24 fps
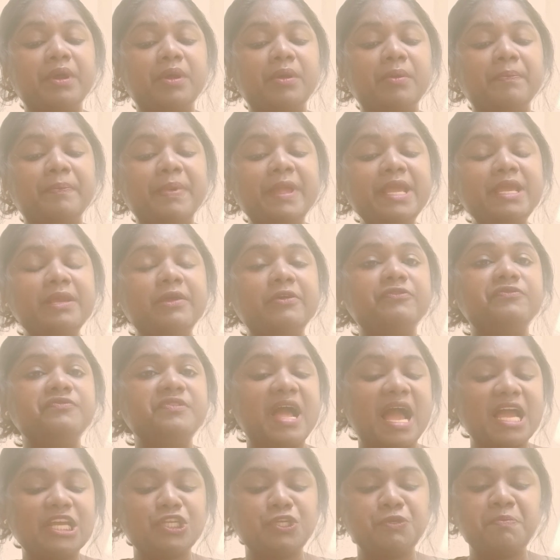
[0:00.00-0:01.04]
big
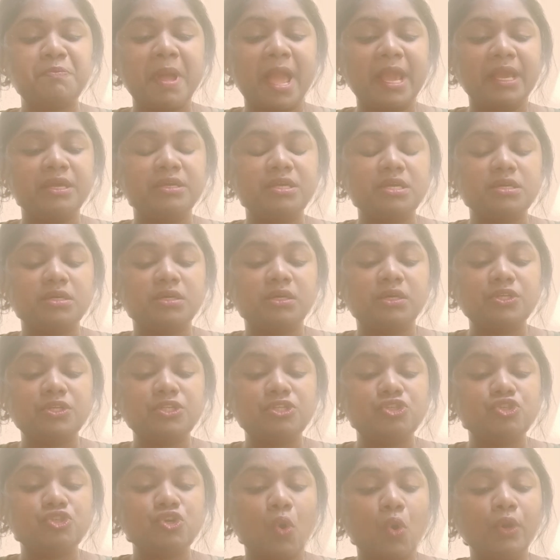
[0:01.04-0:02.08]
flashback
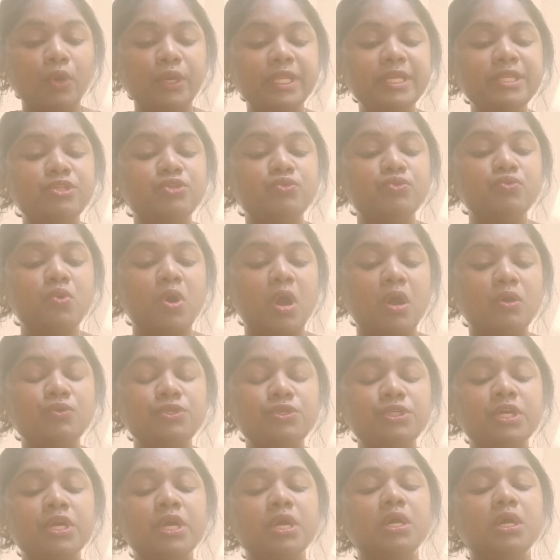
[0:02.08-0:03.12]
story
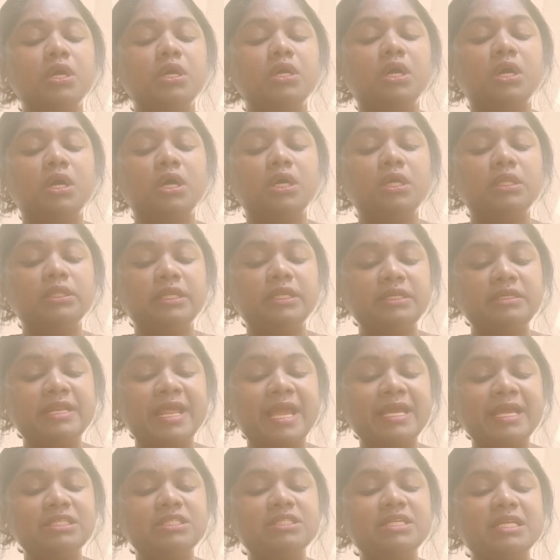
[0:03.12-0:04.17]
throughout the
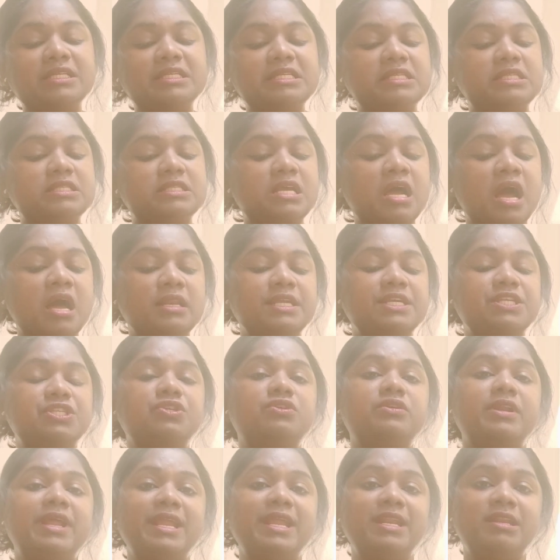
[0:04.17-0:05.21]
text, that is Kali's
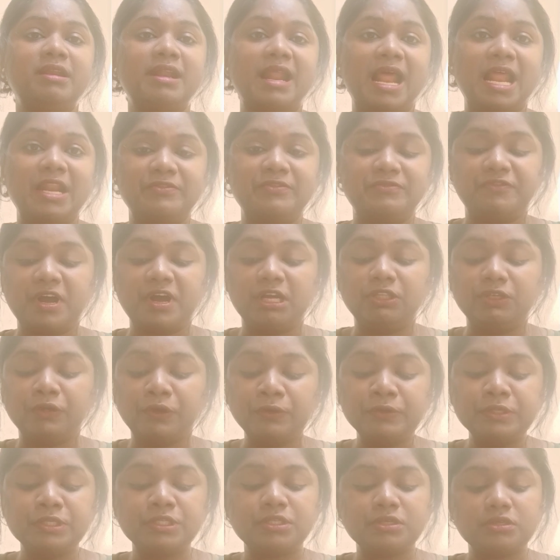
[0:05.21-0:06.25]
great
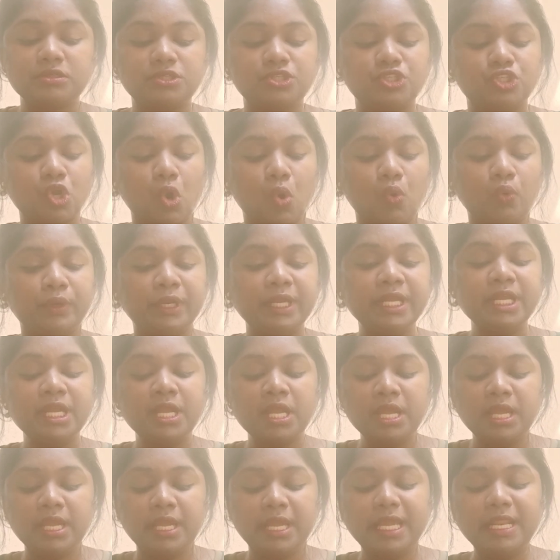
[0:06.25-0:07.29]
grandfather's story
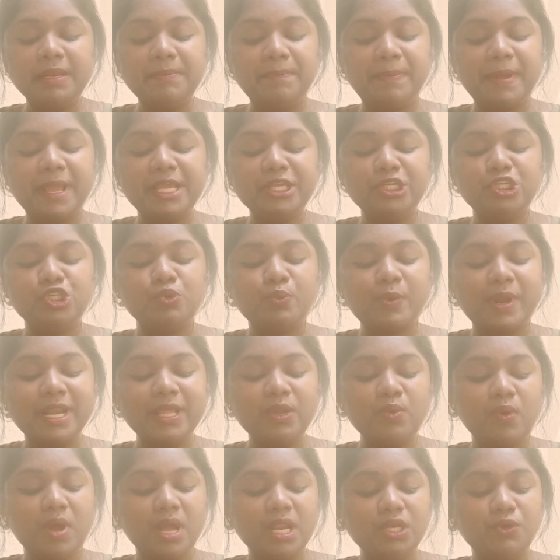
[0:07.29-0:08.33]
in page
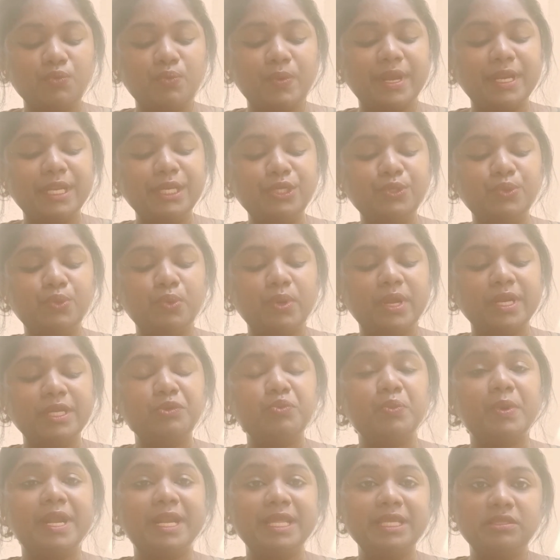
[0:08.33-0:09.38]
21, 22 and
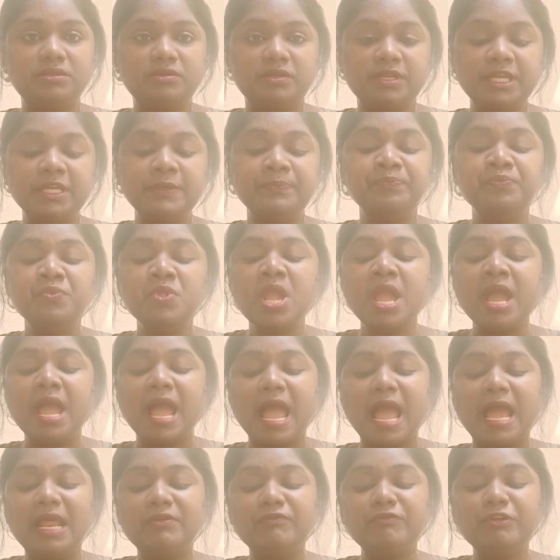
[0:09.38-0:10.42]
23.
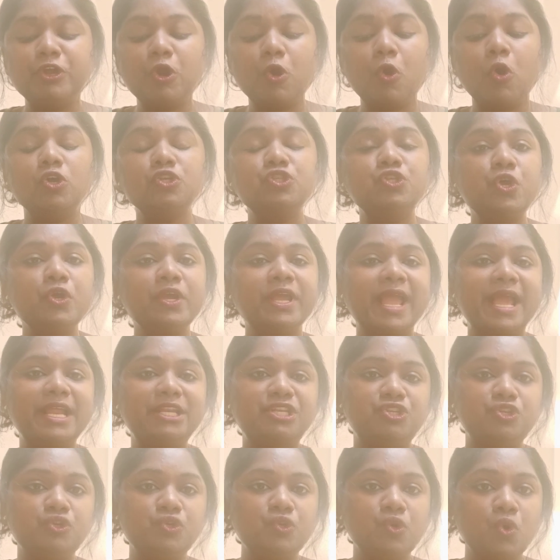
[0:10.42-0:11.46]
And we also
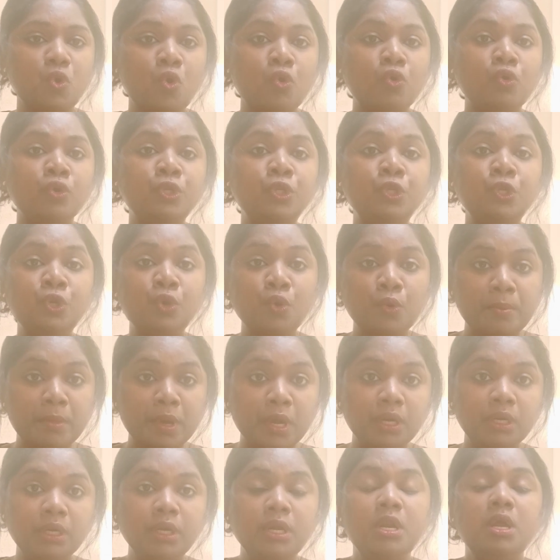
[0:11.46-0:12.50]
get to know
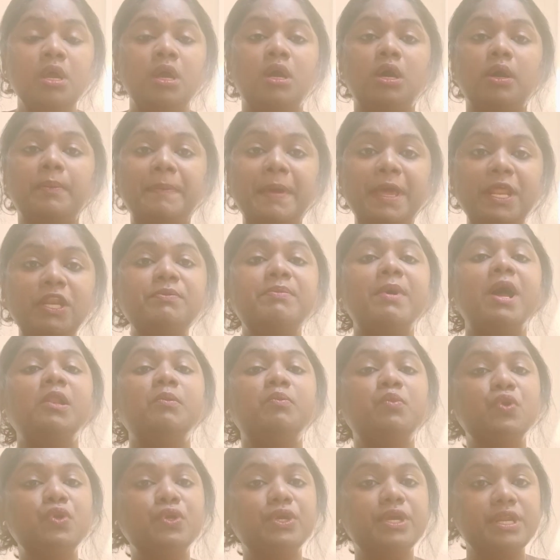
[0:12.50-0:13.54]
humor. Perumal
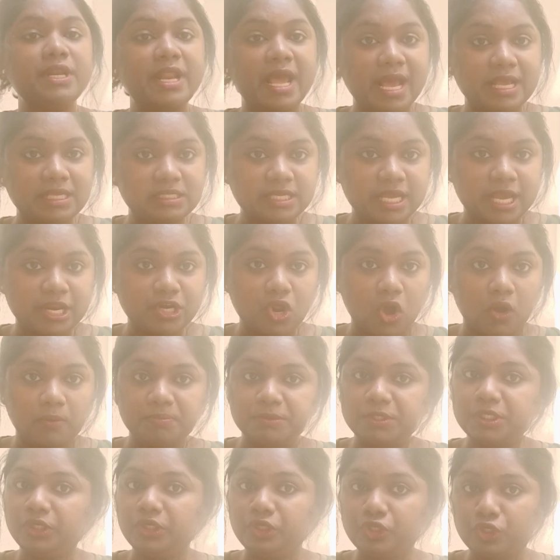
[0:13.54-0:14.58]
Murugan has
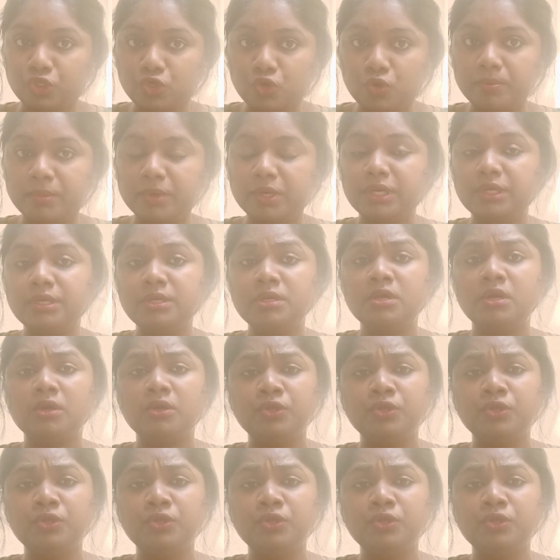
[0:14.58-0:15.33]
adopted humor